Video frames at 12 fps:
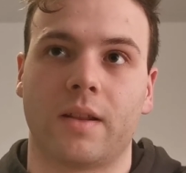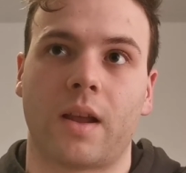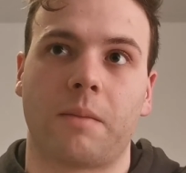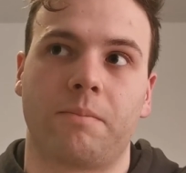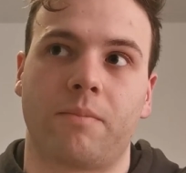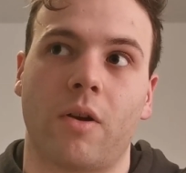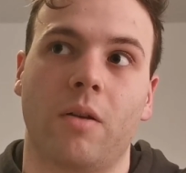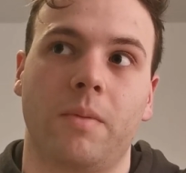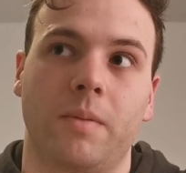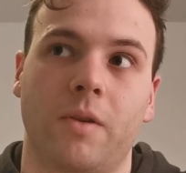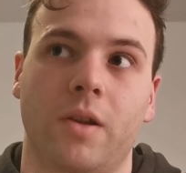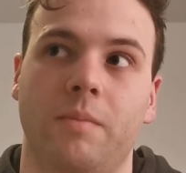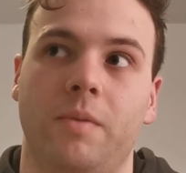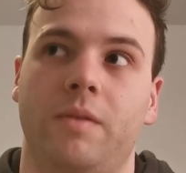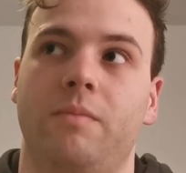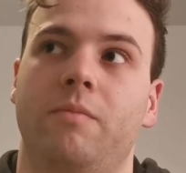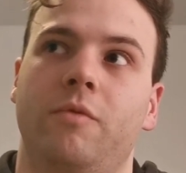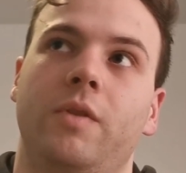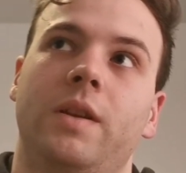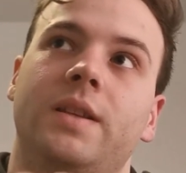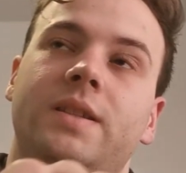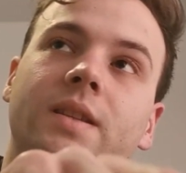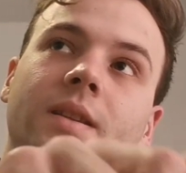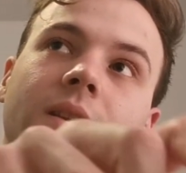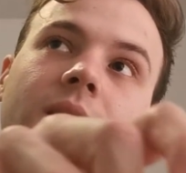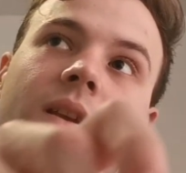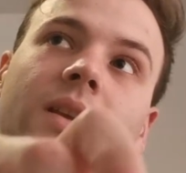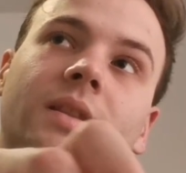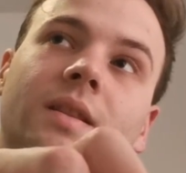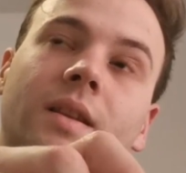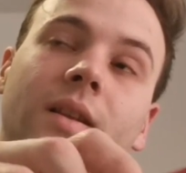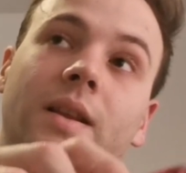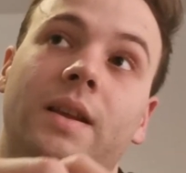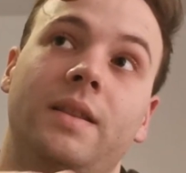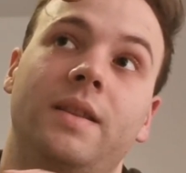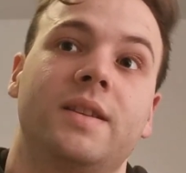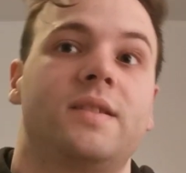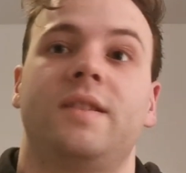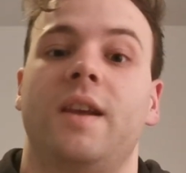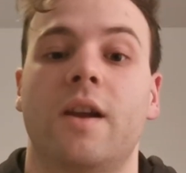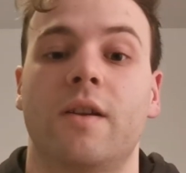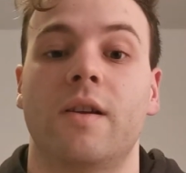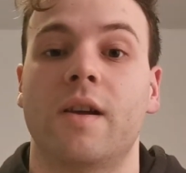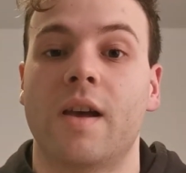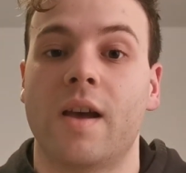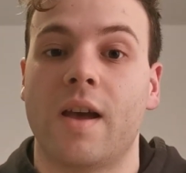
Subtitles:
and I'm probably gonna be releasing it in this year,